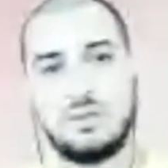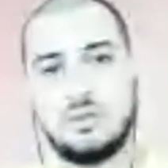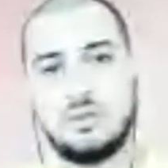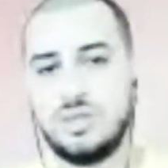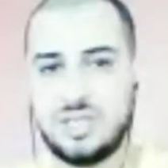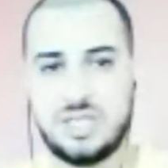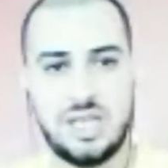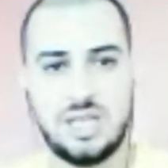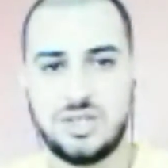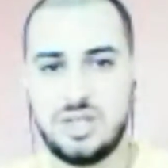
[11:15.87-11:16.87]
whether it's
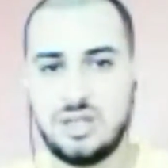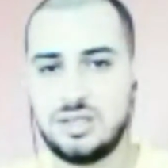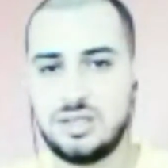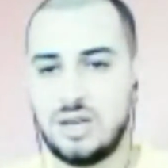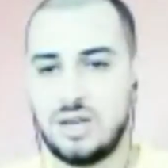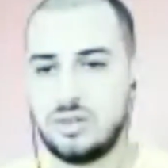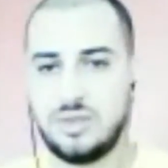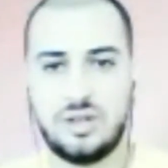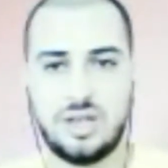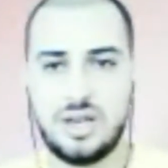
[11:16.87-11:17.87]
Asia, South
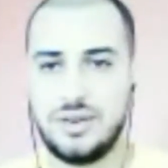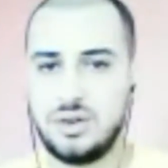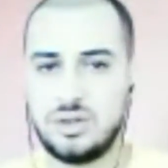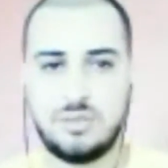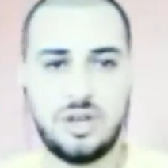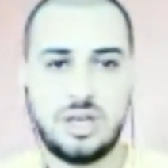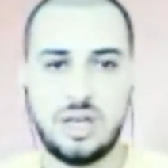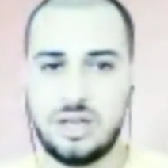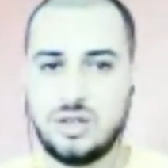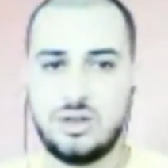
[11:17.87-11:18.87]
America, North
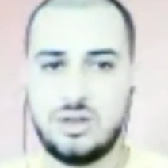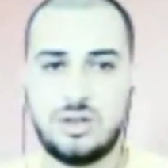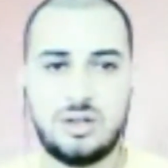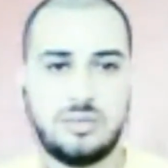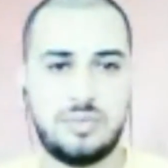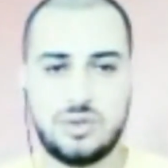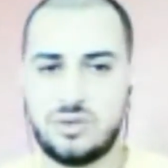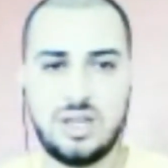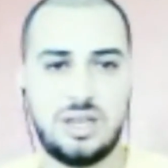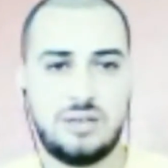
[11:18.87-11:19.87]
America, Europe,
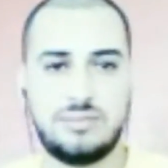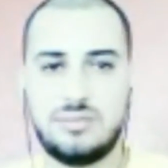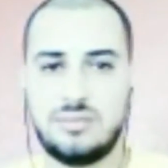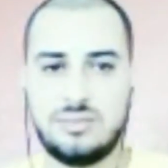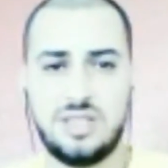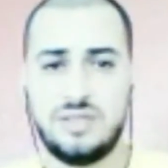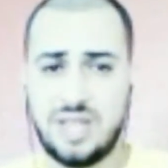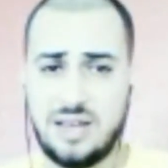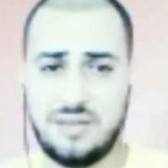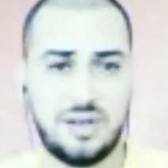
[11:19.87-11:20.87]
Australia,
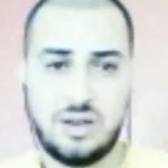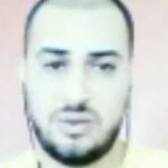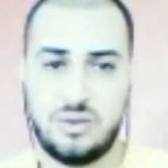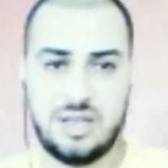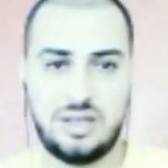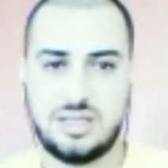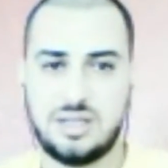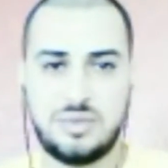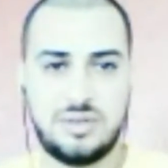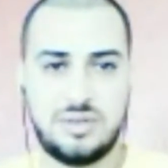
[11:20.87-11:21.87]
even Africa. We can
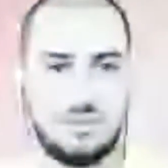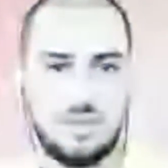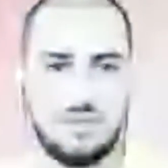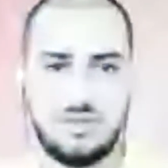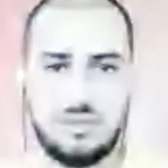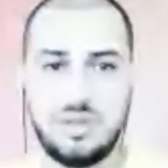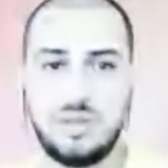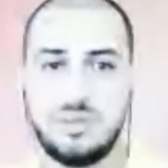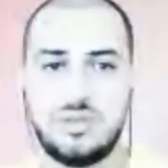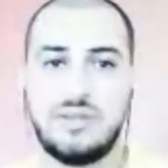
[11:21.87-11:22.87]
accept even payments from
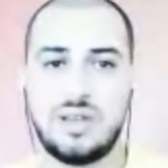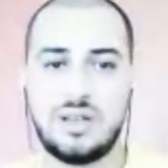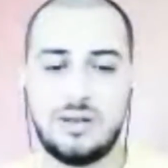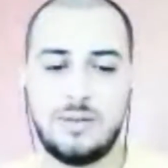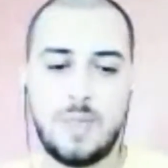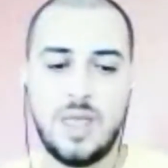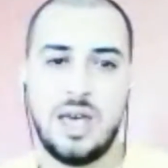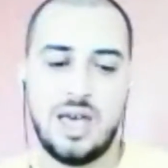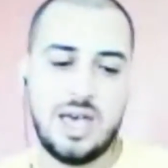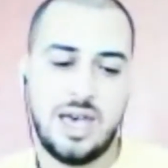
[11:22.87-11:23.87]
Africa.
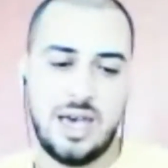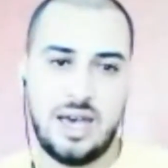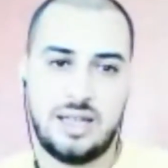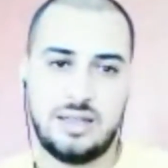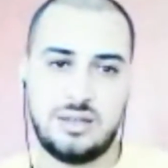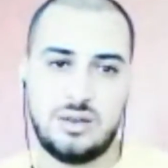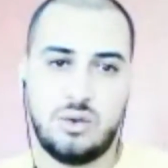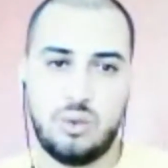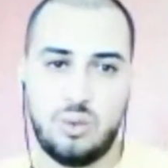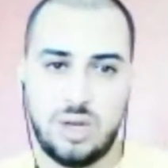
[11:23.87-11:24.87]
And
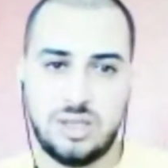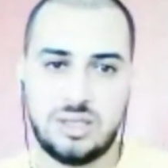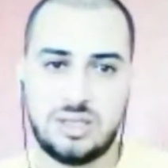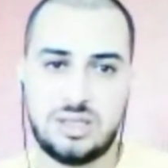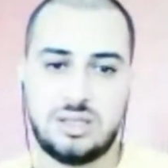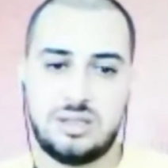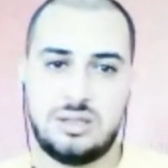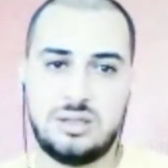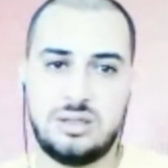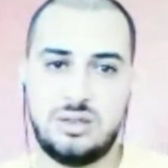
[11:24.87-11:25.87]
once
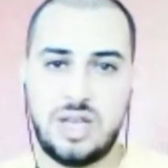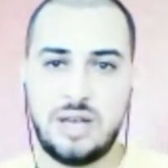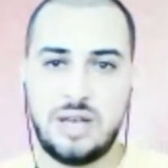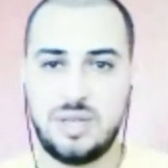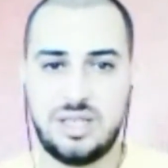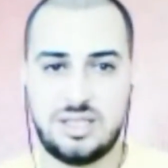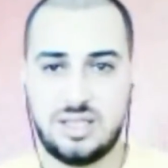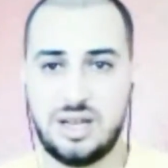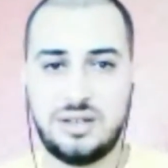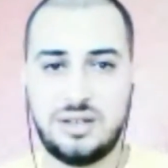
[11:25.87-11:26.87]
your campaign is done,